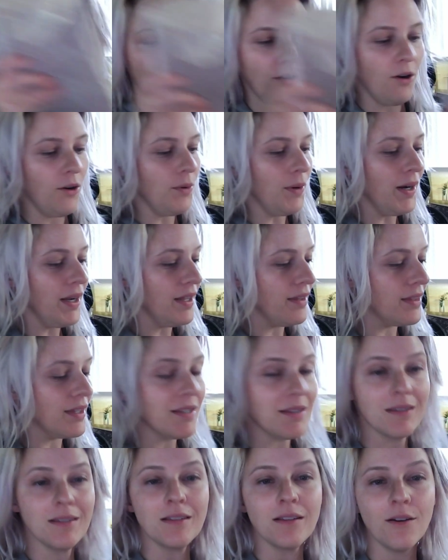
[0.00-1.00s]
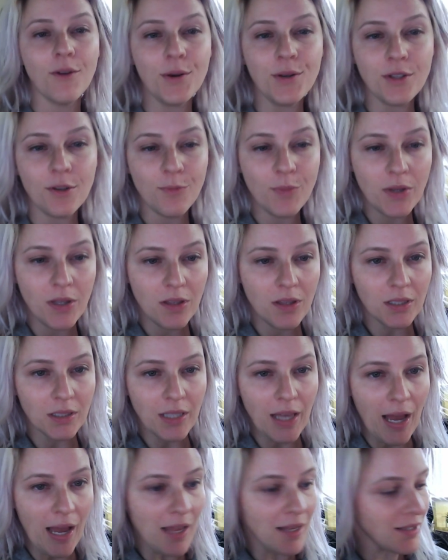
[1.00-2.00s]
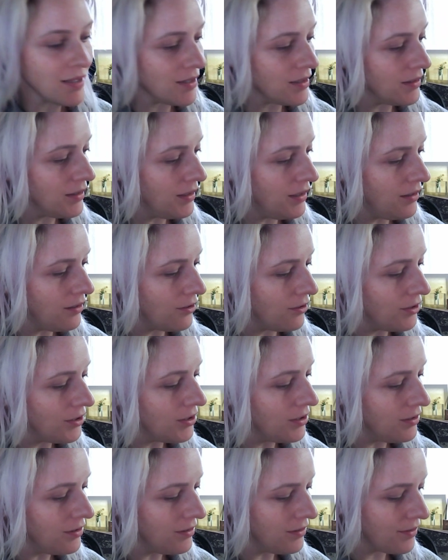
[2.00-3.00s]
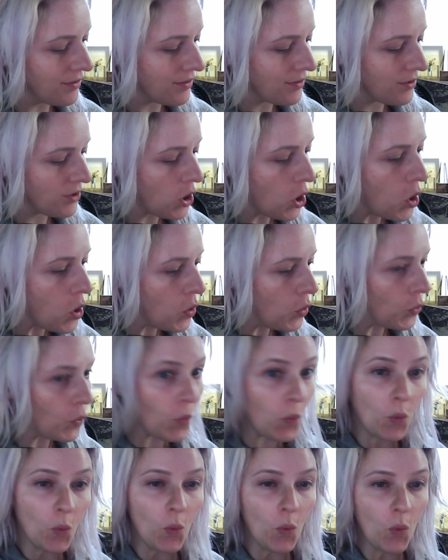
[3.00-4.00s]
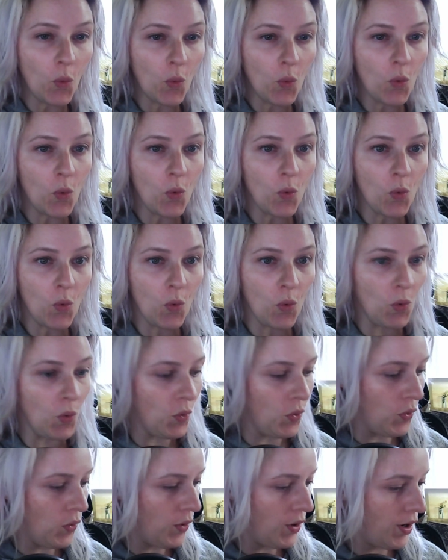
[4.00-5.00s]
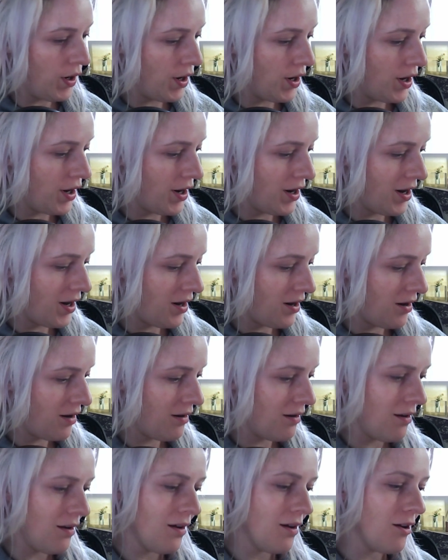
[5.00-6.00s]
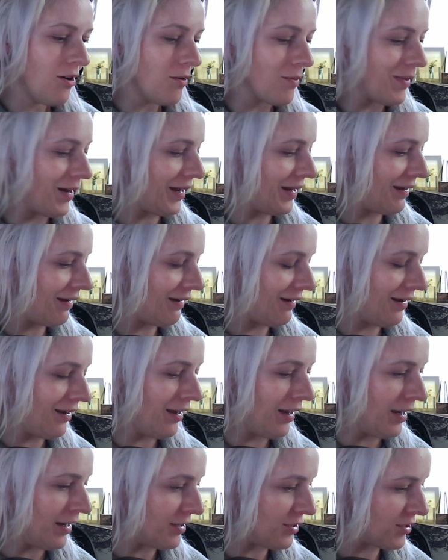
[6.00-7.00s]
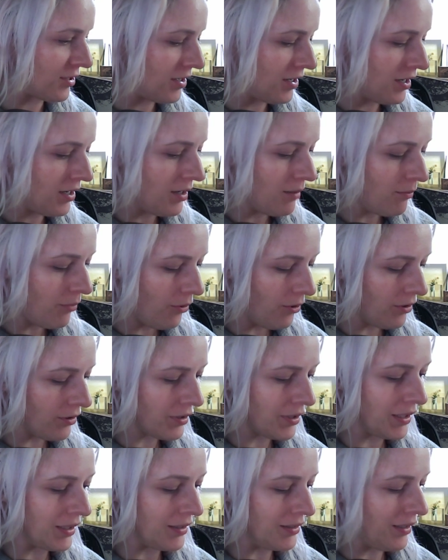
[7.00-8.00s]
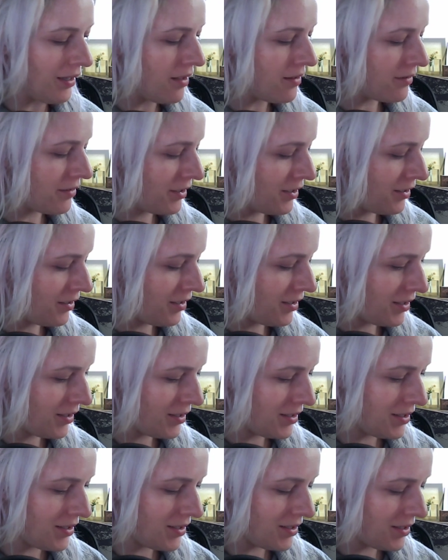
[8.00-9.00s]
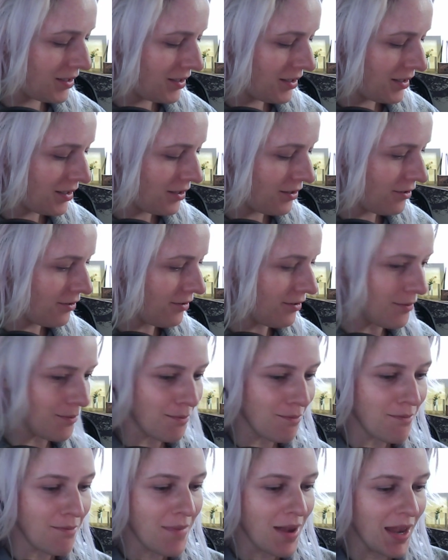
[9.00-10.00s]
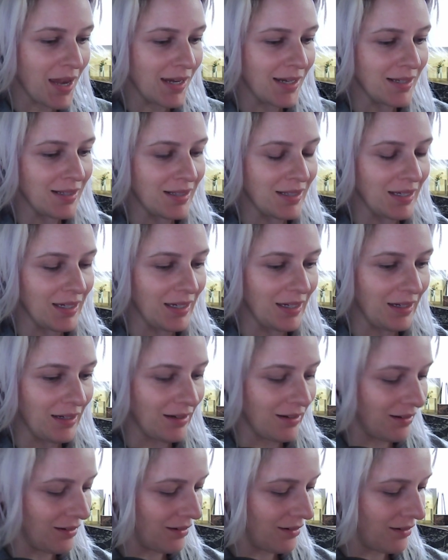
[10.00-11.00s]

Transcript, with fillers: All right, this is going to be the last little, ooh, oh my gosh. Portland Leather Goods, you're amazing.